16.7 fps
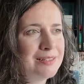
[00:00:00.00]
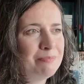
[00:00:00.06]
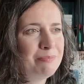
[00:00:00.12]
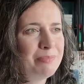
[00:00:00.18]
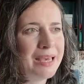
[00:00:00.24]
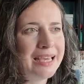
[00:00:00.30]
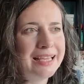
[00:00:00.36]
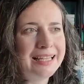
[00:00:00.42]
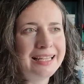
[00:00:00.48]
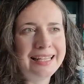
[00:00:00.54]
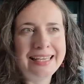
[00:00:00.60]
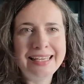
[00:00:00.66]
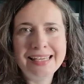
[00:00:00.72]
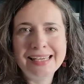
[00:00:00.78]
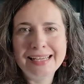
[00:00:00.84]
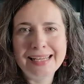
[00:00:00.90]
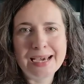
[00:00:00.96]

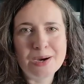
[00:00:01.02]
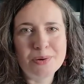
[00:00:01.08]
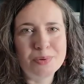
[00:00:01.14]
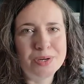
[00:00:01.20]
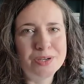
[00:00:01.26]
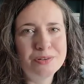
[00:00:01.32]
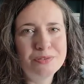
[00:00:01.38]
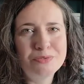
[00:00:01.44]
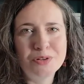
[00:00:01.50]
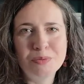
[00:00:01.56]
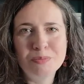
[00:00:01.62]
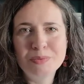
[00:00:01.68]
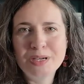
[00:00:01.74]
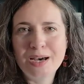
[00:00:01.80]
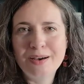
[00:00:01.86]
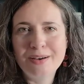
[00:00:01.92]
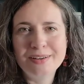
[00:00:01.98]
barely an hour from
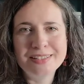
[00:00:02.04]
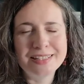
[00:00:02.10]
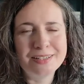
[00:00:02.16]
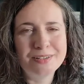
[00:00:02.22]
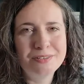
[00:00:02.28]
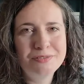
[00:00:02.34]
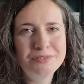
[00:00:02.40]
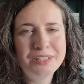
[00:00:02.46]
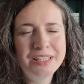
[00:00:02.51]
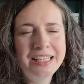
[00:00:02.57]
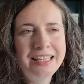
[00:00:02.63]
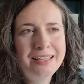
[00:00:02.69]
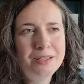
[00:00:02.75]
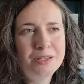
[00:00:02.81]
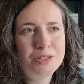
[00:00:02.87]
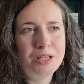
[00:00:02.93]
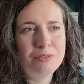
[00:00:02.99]
Cardiff
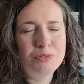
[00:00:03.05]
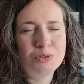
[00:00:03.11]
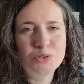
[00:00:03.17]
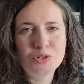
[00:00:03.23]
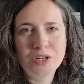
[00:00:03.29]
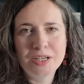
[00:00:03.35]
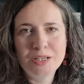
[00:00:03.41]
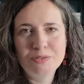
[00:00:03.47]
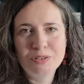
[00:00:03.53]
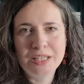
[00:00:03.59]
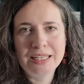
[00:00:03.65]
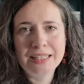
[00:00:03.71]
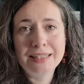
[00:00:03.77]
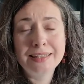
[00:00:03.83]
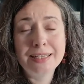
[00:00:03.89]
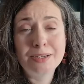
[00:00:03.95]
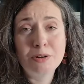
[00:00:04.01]
if you're
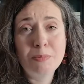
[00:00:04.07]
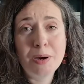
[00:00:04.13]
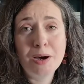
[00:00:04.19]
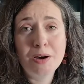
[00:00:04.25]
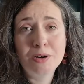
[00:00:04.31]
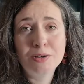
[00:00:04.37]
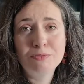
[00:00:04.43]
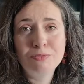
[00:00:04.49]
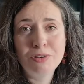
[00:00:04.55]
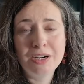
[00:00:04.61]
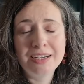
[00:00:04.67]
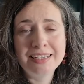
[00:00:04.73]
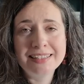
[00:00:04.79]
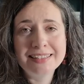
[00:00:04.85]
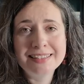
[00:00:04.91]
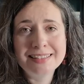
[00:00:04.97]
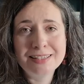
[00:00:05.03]
driving. There are park and
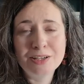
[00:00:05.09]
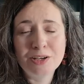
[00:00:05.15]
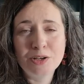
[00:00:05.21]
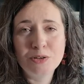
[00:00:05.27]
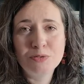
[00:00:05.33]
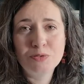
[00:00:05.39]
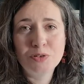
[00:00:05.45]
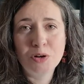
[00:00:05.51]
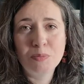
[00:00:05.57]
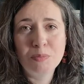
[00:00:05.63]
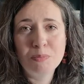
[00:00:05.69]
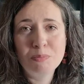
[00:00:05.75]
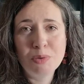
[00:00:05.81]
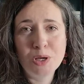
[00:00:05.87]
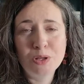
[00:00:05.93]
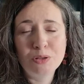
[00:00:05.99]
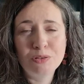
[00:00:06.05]
rides that go from
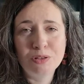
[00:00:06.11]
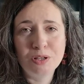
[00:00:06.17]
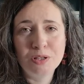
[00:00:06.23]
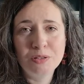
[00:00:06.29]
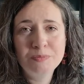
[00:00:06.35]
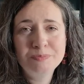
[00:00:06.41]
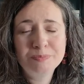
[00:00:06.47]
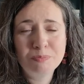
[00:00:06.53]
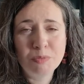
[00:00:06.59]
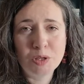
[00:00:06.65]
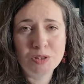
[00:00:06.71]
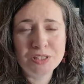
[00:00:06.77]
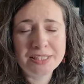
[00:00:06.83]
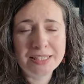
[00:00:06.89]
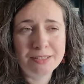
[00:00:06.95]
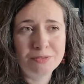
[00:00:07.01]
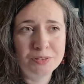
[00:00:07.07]
Merthyr
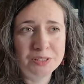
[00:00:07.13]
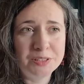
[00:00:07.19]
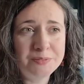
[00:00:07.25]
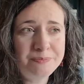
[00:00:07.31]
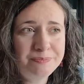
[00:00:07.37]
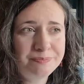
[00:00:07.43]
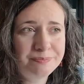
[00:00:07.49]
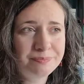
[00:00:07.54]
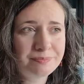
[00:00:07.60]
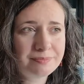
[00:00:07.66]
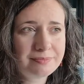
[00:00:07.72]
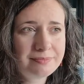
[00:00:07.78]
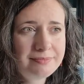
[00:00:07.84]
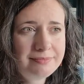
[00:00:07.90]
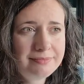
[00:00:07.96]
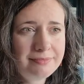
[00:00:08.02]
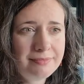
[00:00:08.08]
Tydfil
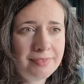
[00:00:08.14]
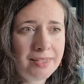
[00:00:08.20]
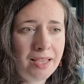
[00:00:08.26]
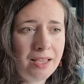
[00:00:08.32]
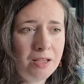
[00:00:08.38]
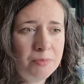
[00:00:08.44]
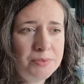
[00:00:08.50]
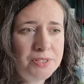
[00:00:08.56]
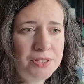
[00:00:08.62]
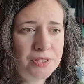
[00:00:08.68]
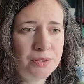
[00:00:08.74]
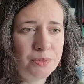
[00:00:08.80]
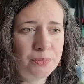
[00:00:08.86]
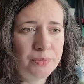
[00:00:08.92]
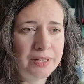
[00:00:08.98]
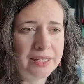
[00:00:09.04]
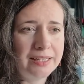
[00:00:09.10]
up to